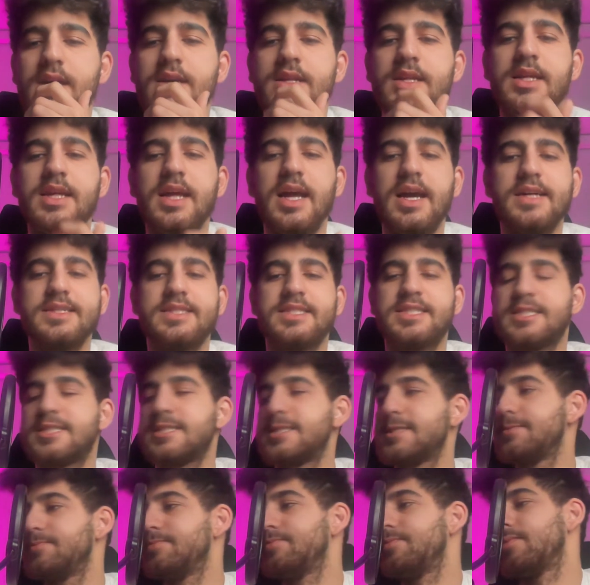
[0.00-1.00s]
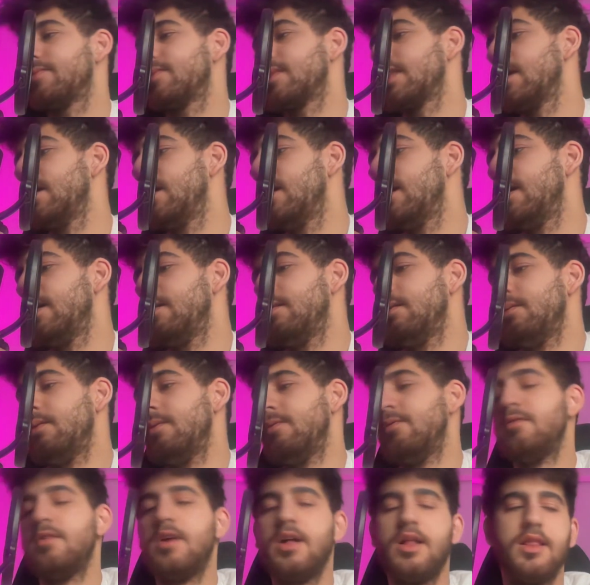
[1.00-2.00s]
Yes.
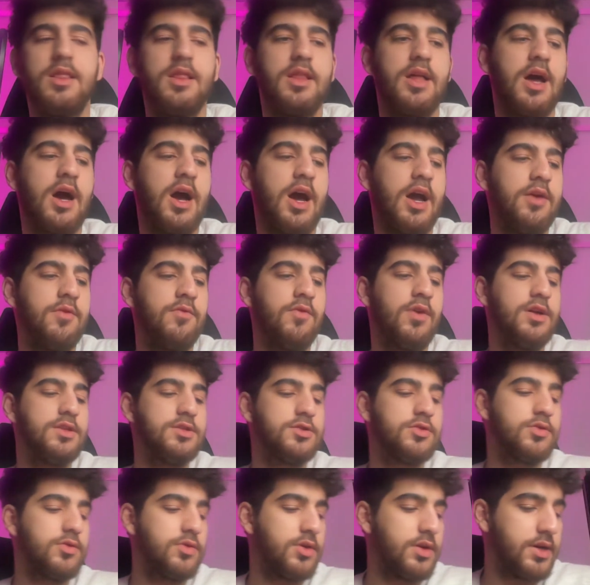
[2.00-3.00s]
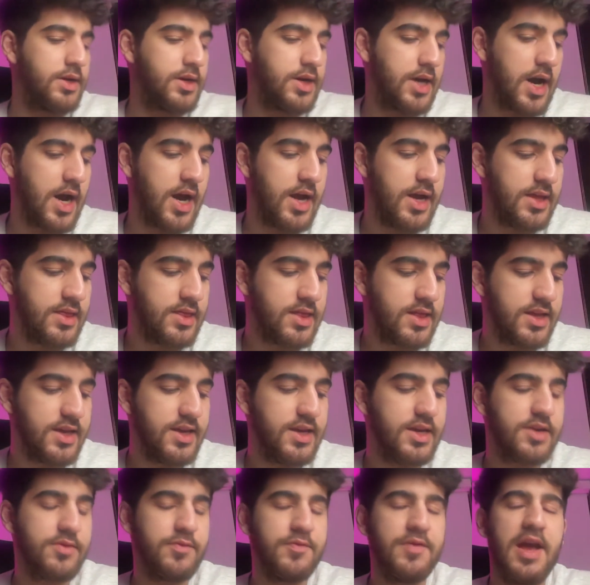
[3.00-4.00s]
Well, I
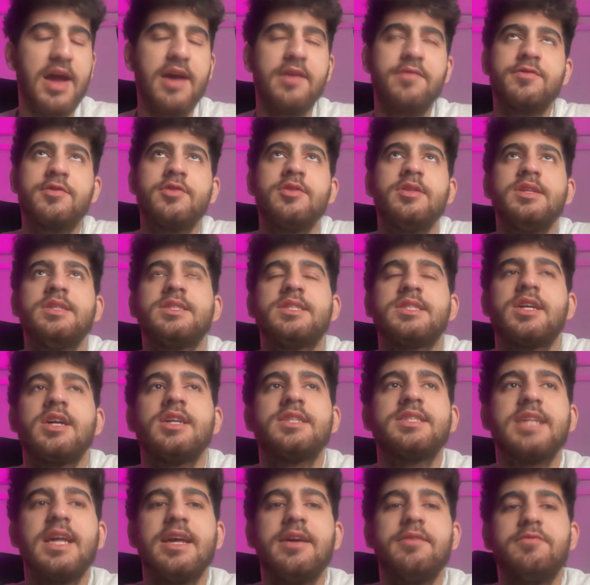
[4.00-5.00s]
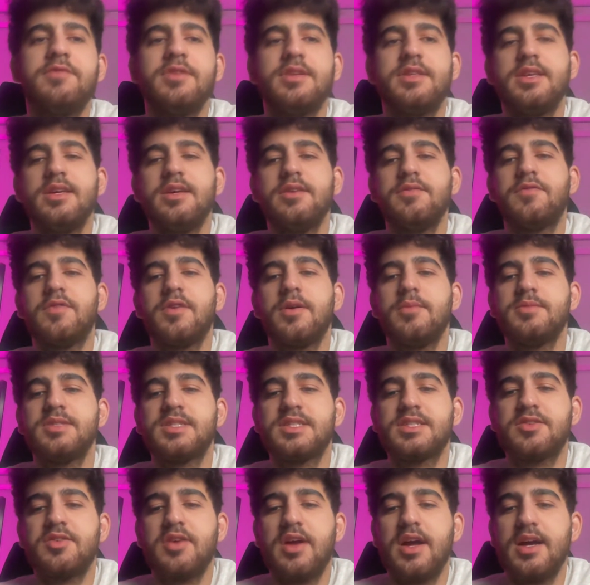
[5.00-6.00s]
think we have to discuss everything from
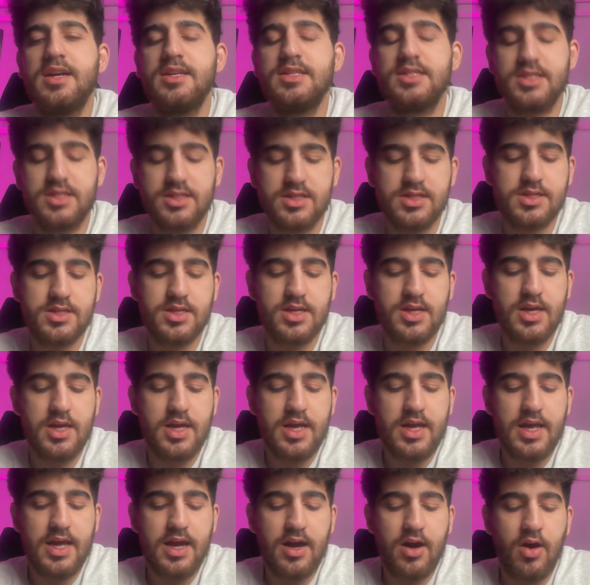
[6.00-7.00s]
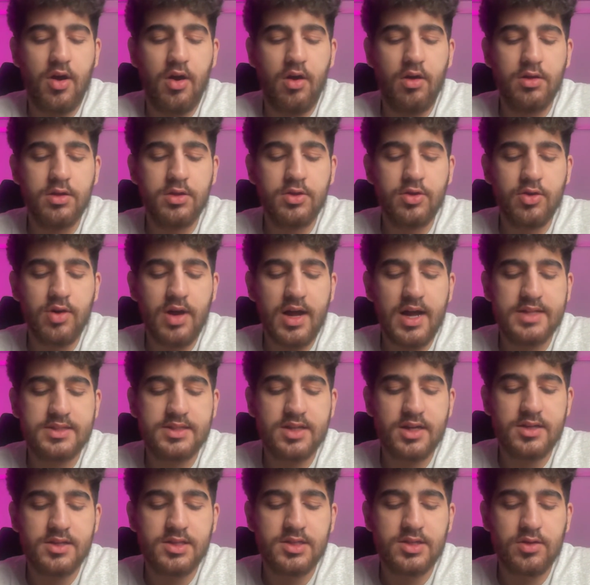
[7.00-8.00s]
scratch. Although, as
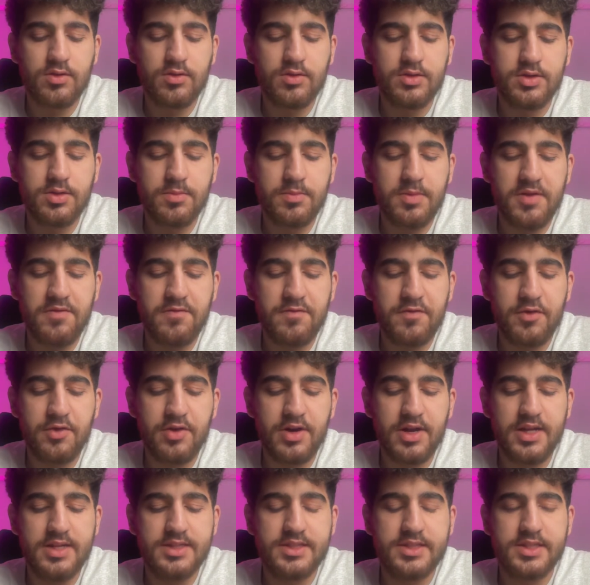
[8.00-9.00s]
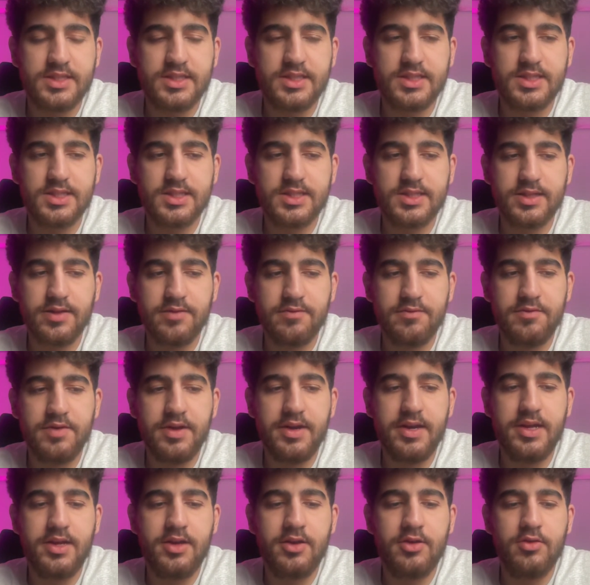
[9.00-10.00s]
I told you before, it's
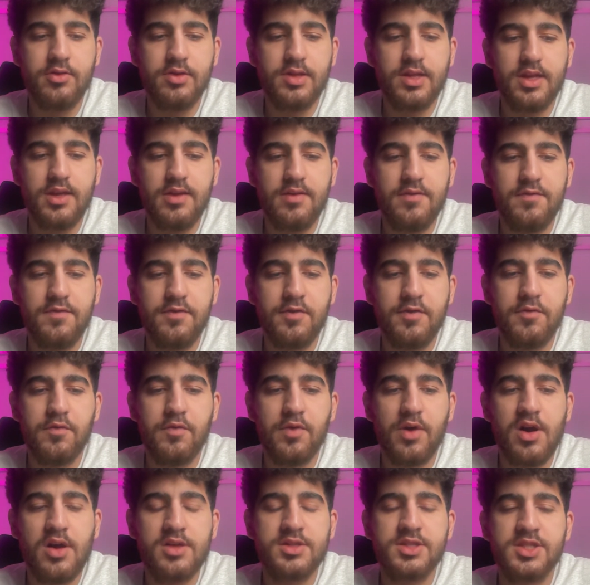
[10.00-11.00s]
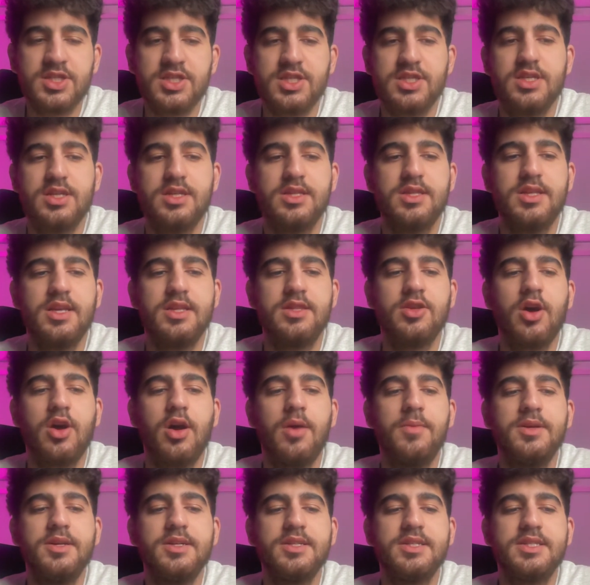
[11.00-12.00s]
very good if you watch the
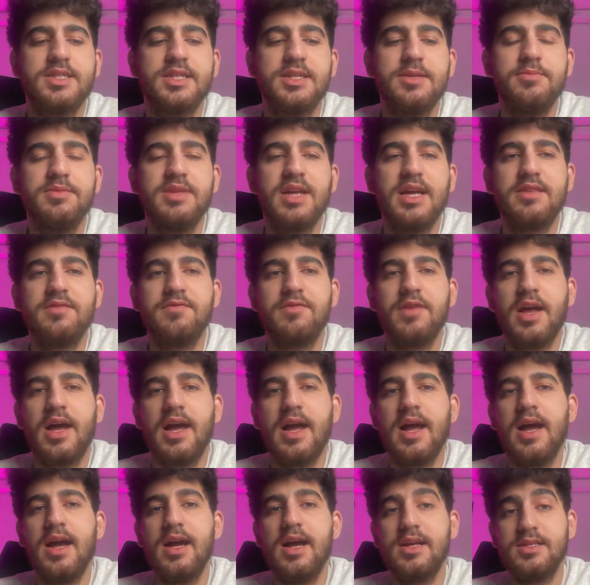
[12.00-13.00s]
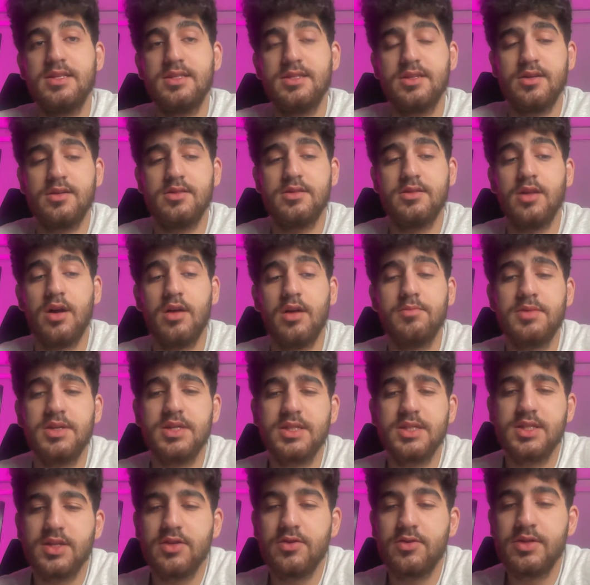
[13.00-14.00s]
topic stream that we had on number
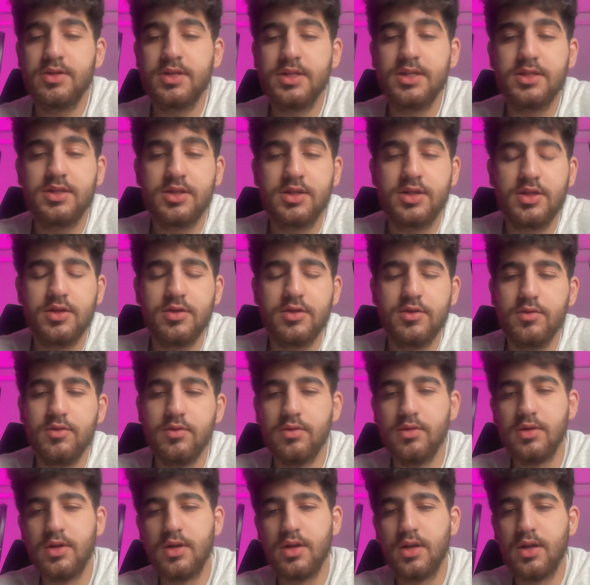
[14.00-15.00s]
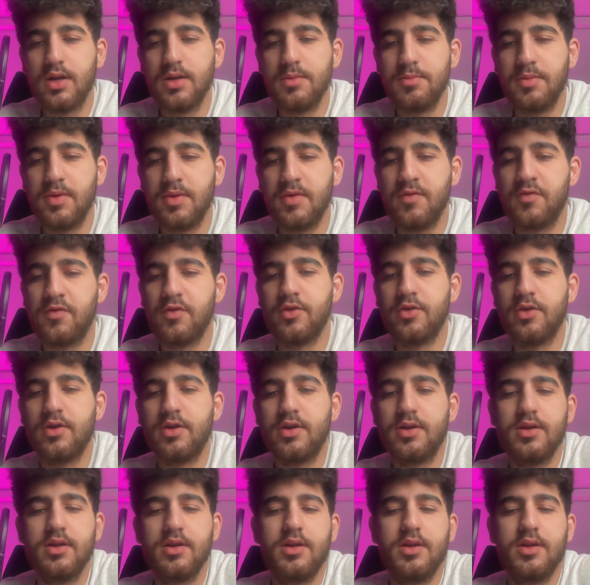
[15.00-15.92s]
theory 2 before.